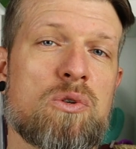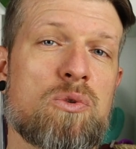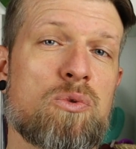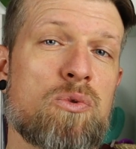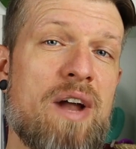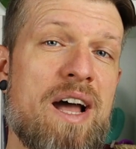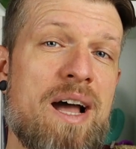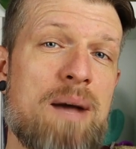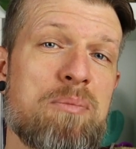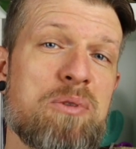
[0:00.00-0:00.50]

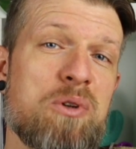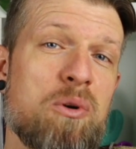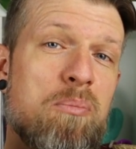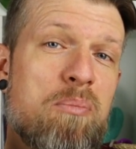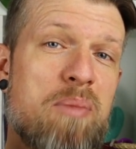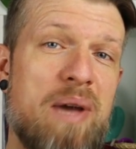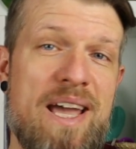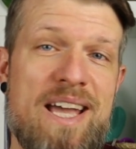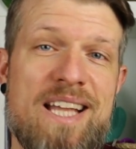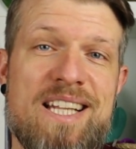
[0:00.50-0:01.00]
grab your
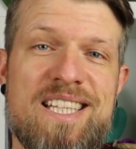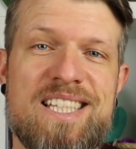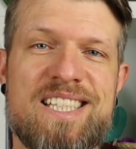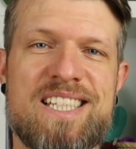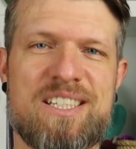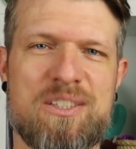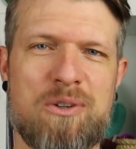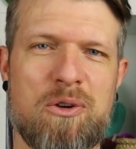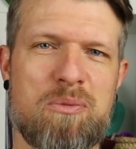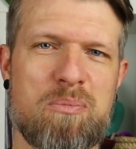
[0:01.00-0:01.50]
pens
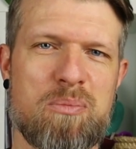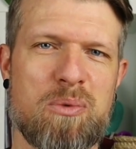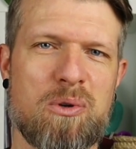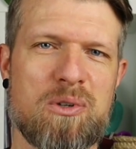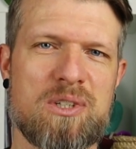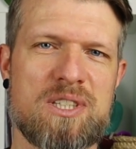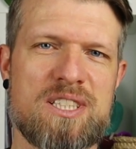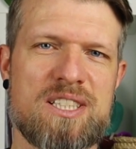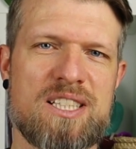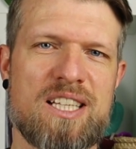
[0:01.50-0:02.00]
and
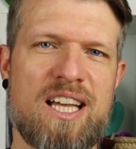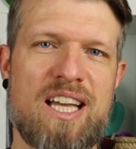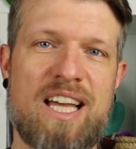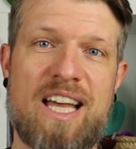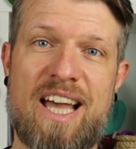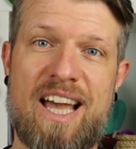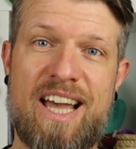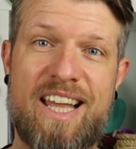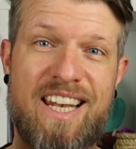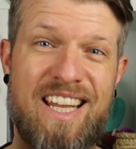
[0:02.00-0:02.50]
notebooks
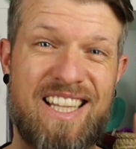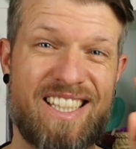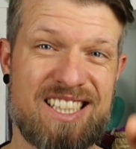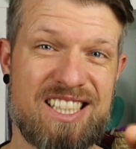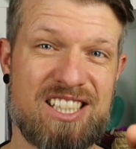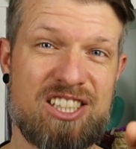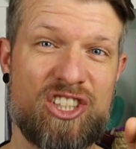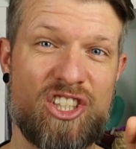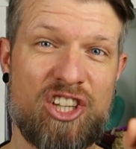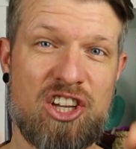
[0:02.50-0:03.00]
and
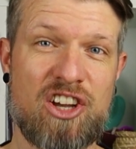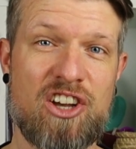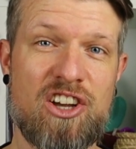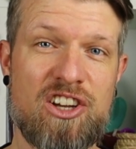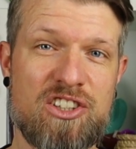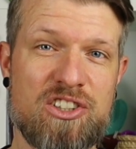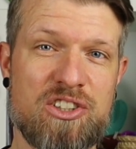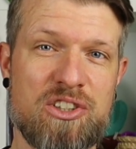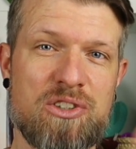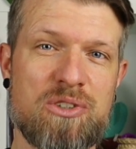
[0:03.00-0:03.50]
let's
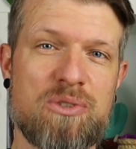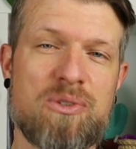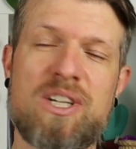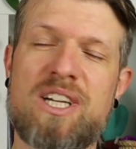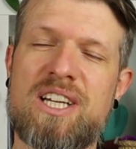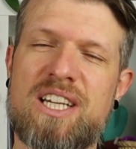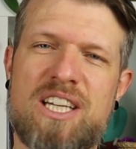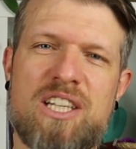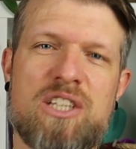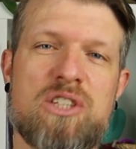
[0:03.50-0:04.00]
turn you
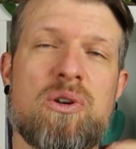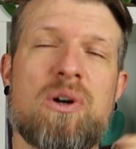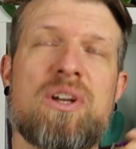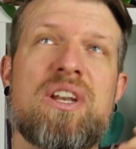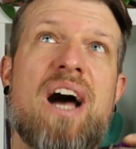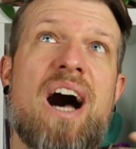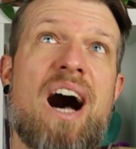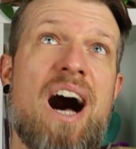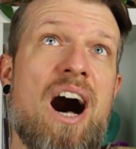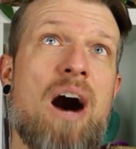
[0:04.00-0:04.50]
into
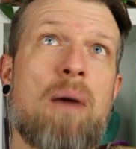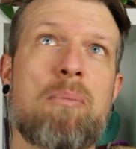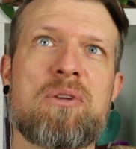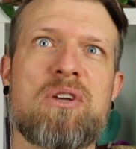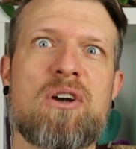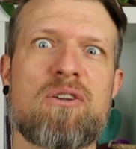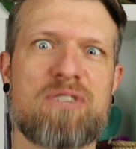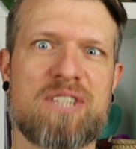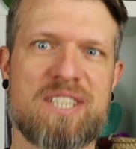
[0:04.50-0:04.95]
an army of